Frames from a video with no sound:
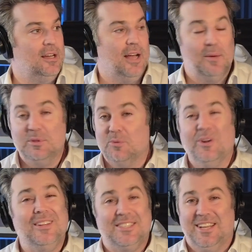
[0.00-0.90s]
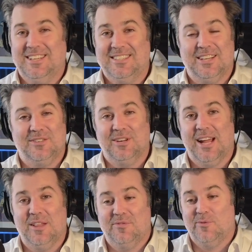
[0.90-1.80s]
I mean, the real estate sector in
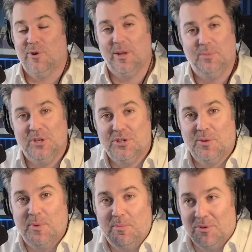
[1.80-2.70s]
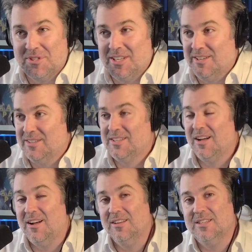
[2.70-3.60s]
California, I mean, sure, people are sitting on
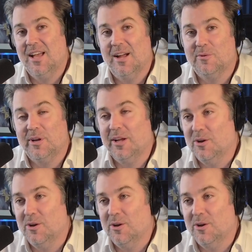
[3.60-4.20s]
tons of equity.